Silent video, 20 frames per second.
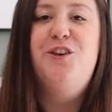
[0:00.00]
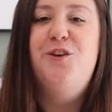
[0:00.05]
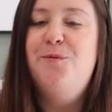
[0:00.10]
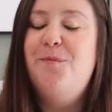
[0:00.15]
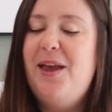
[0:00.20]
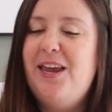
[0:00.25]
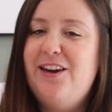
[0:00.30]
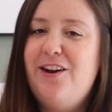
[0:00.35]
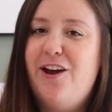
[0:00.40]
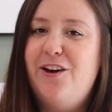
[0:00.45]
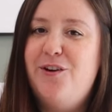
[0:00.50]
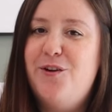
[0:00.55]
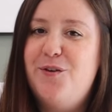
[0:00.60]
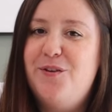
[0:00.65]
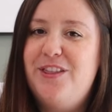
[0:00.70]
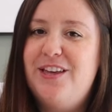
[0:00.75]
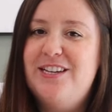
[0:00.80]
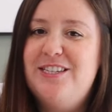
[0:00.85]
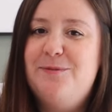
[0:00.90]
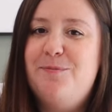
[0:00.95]
You may not know
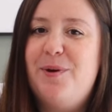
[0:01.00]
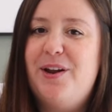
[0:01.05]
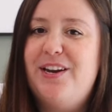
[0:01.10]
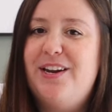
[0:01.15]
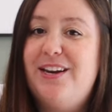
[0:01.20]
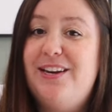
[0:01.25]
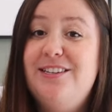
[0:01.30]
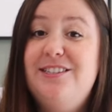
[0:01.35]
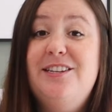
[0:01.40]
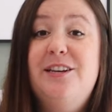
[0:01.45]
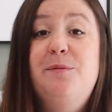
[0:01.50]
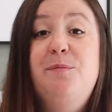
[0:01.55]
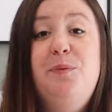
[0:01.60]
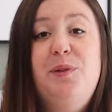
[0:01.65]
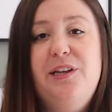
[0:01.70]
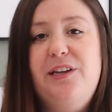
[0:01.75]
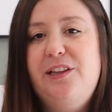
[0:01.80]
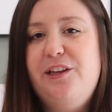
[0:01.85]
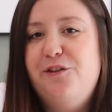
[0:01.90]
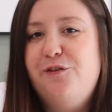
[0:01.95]
this, but it is
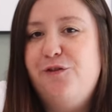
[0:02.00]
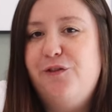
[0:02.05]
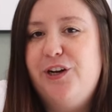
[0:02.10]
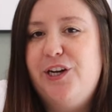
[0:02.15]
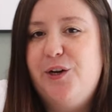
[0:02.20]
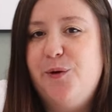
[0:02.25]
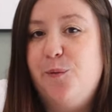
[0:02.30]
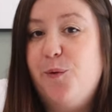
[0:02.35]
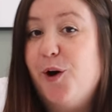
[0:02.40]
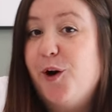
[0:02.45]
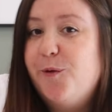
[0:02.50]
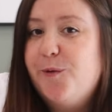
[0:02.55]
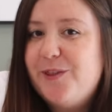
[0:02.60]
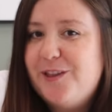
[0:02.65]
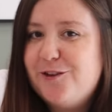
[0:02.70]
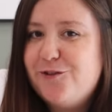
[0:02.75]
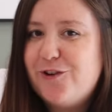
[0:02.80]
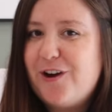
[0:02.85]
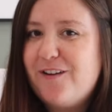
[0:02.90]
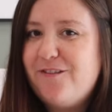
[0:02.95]
completely free to work with
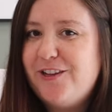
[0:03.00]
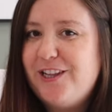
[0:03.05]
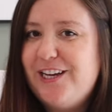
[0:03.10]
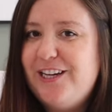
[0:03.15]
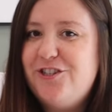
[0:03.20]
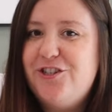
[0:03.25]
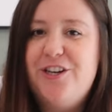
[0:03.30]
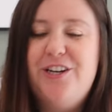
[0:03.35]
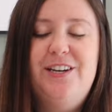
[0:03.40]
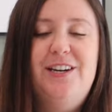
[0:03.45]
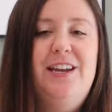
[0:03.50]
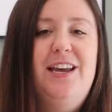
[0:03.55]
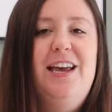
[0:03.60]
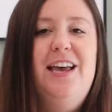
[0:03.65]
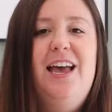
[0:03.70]
a travel agent.